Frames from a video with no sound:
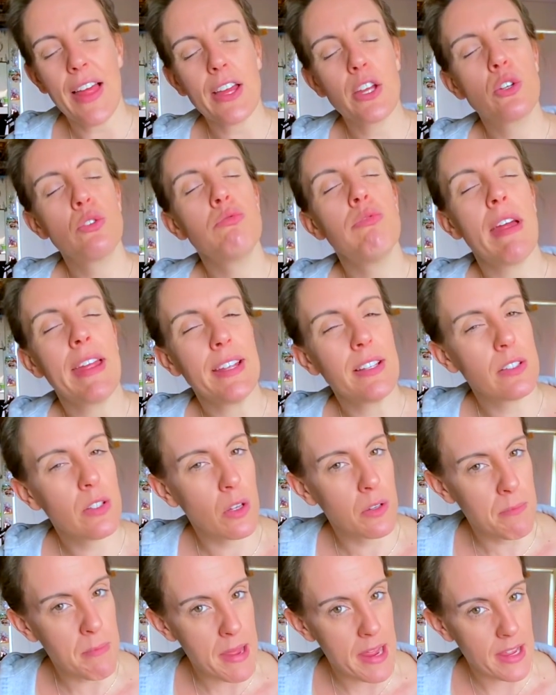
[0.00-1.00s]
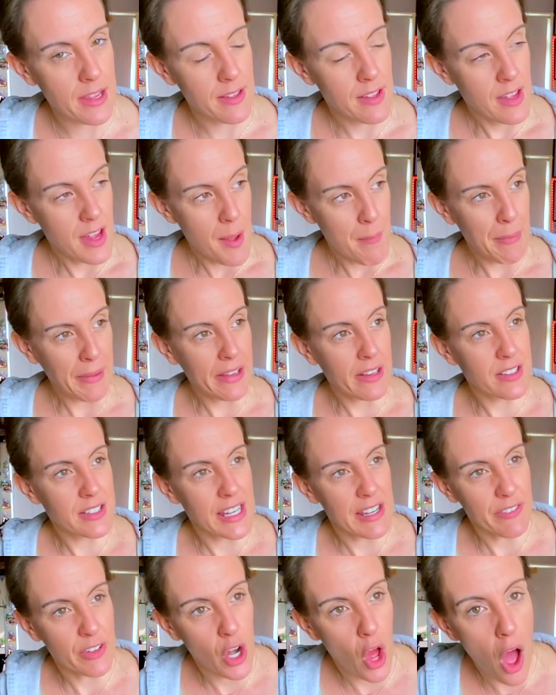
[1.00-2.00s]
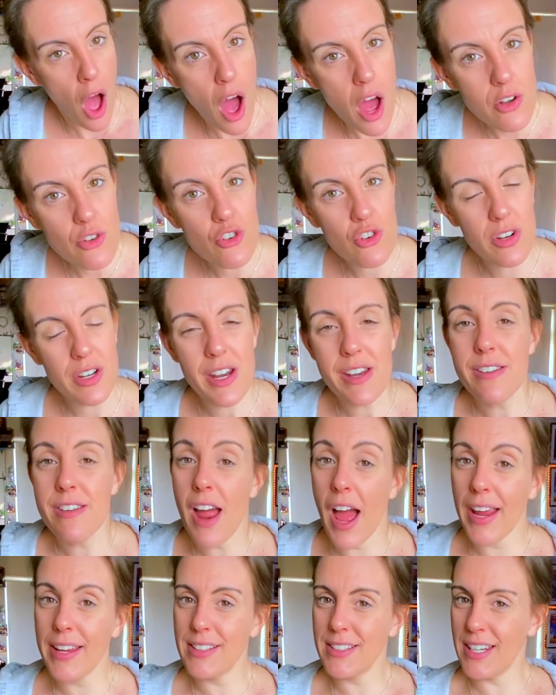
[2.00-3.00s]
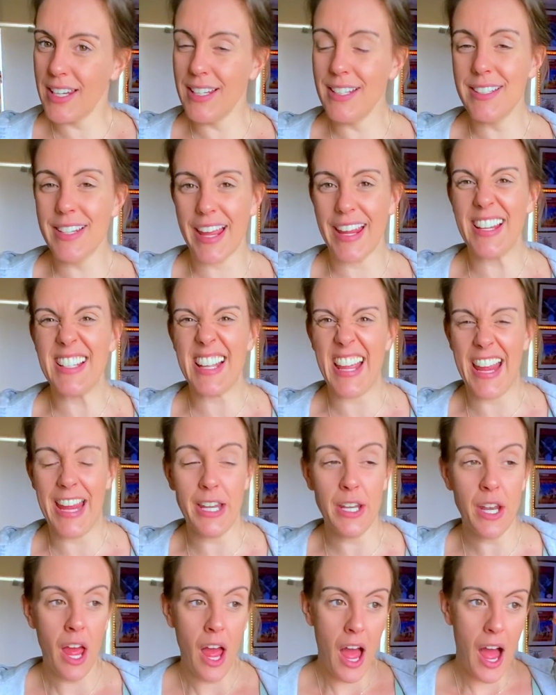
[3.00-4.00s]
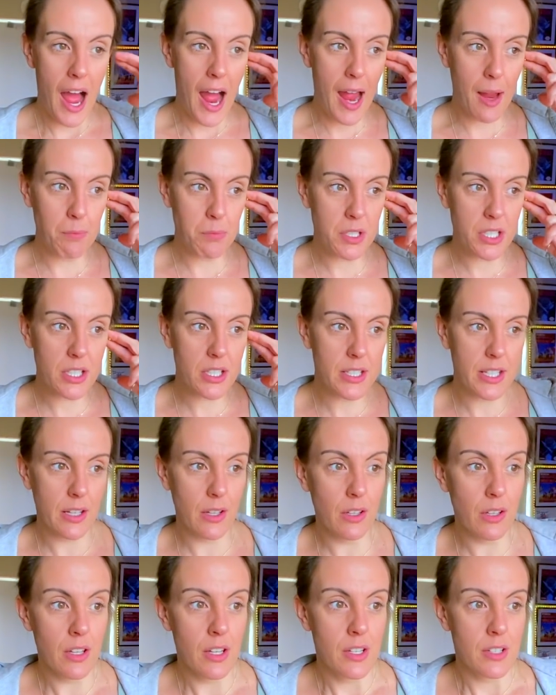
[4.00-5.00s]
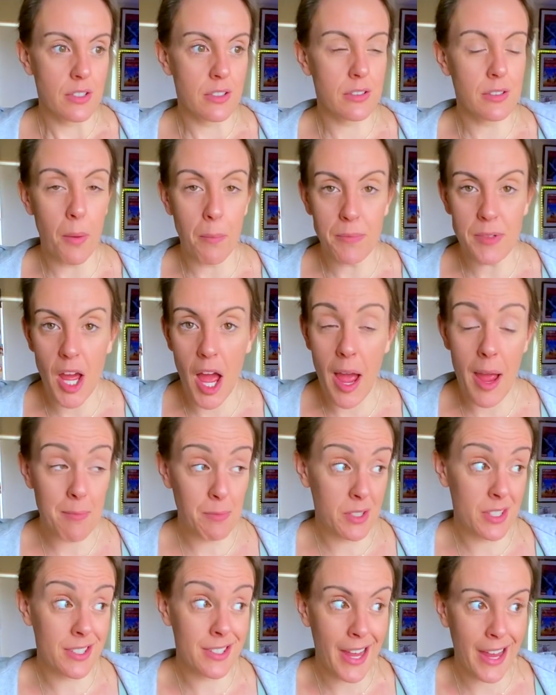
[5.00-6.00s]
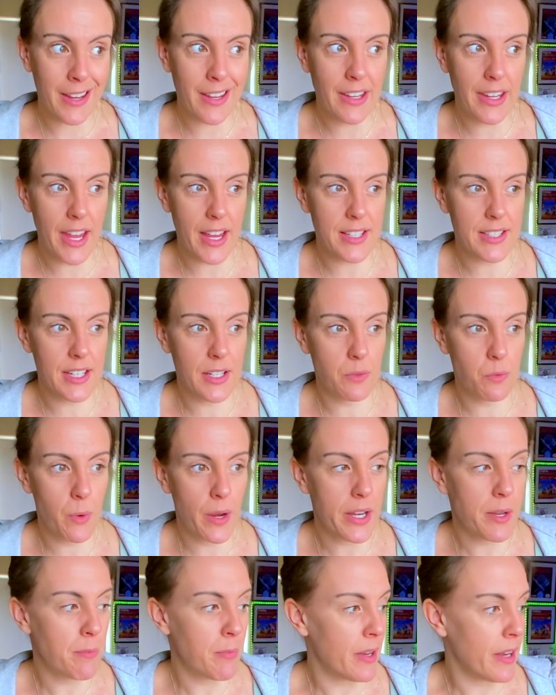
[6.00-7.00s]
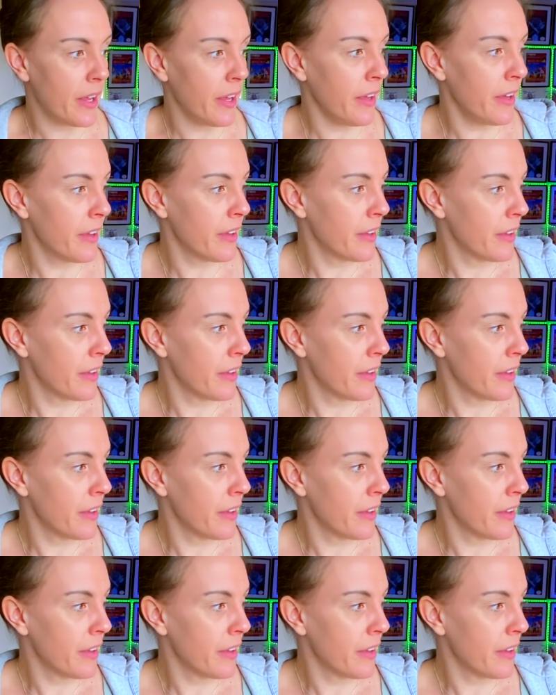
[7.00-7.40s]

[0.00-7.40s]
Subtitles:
grates on me, because even 119 days in, I'm still sometimes second guessing, wait a minute,